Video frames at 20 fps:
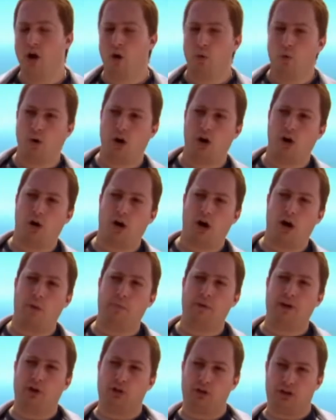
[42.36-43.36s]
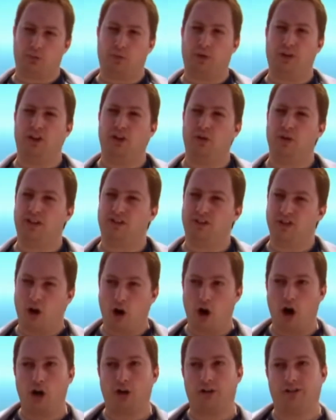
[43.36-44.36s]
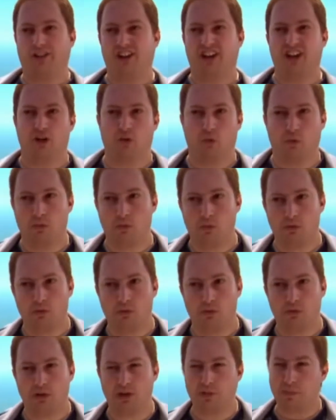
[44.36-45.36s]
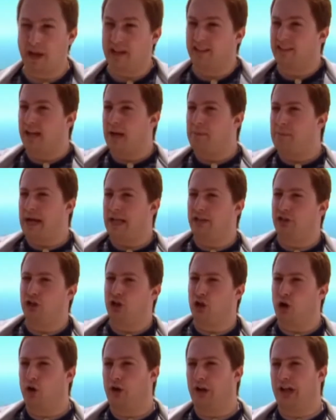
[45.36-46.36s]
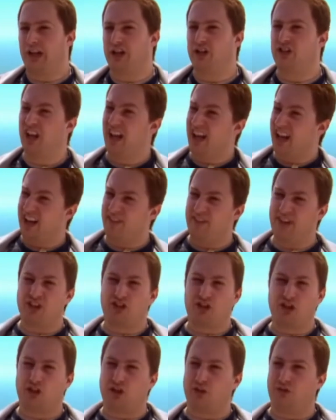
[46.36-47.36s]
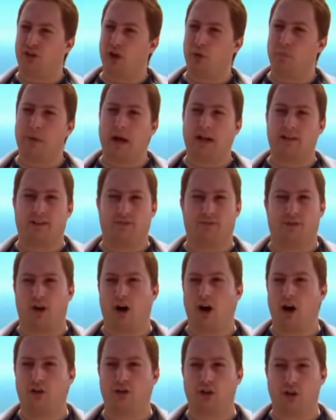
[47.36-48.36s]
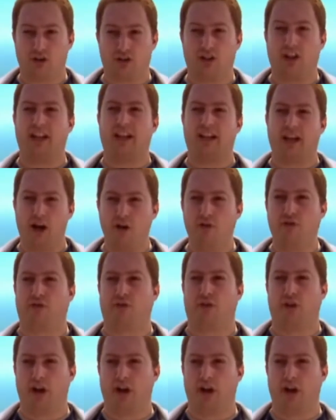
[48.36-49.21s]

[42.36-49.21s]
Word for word: Well, I'll be honest with you, it's not ideal. Depends how bad you got it, because if it's just a few butterflies, I say go for